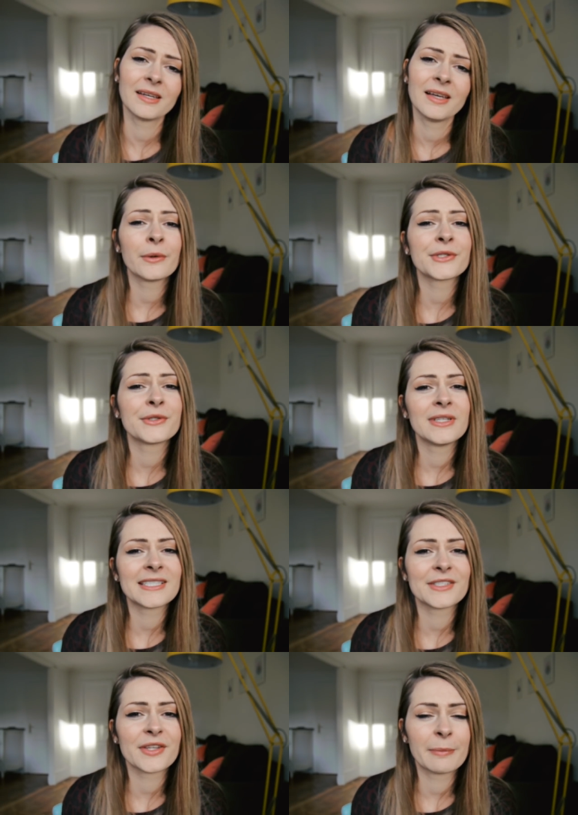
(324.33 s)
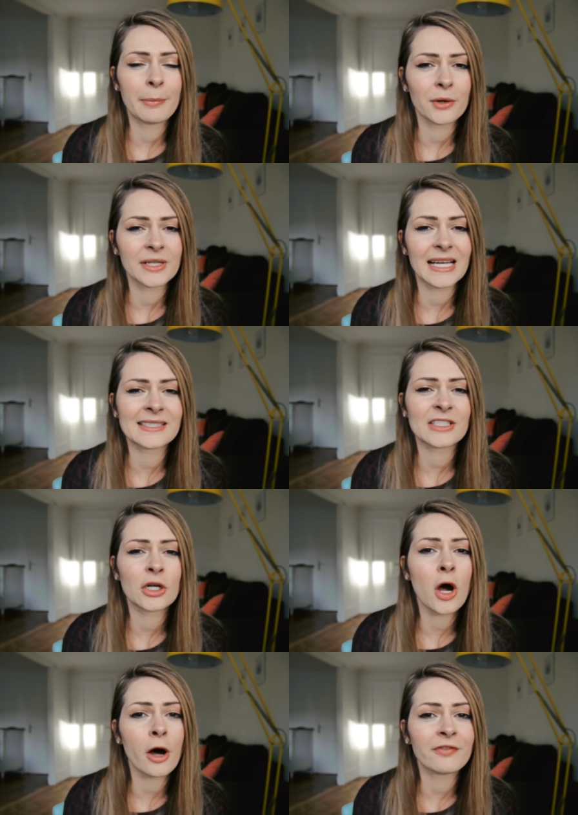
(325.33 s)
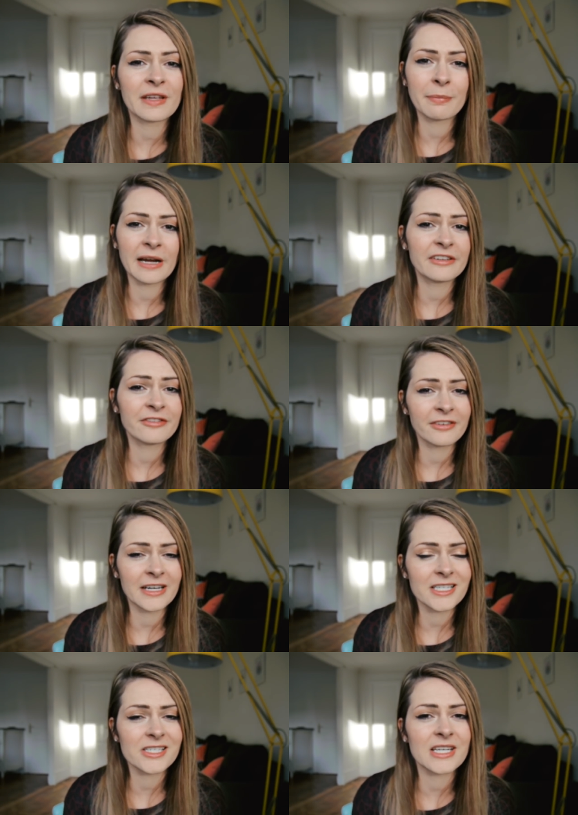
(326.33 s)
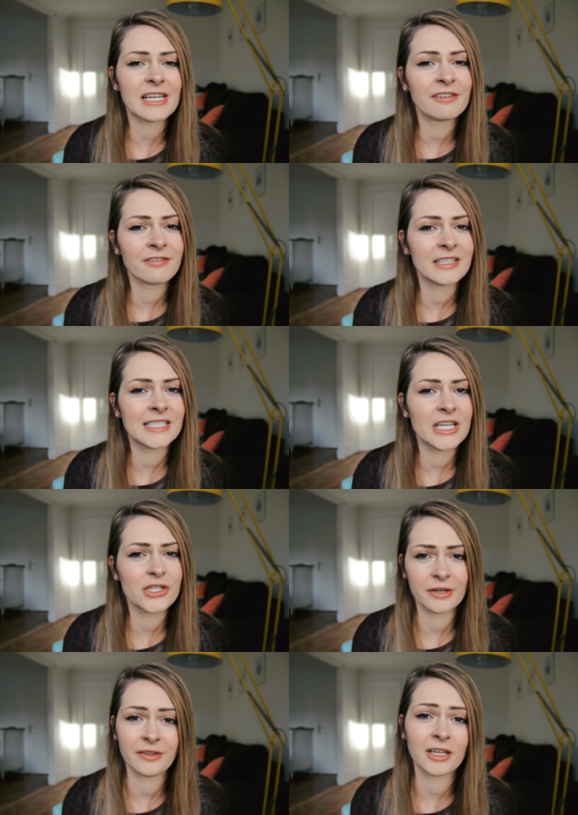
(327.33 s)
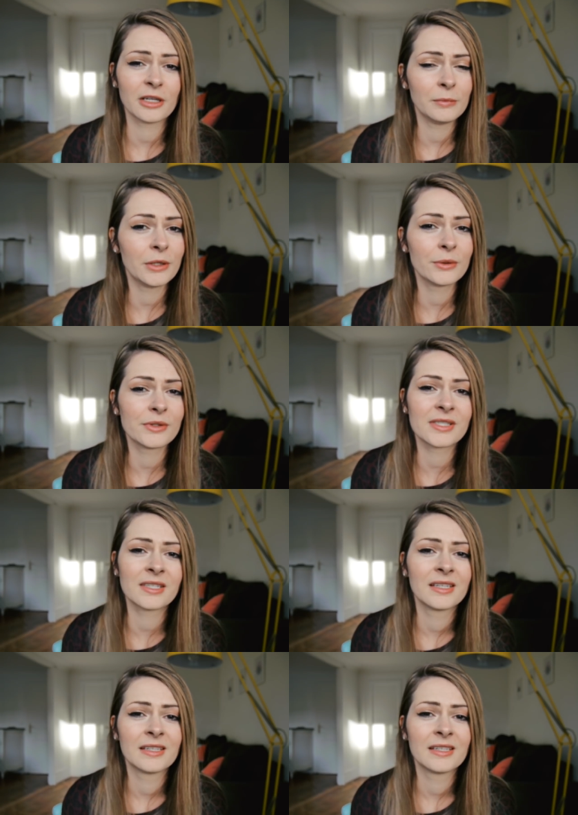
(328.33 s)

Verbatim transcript: I also listened to the podcast Coffee Break French every day during the commute.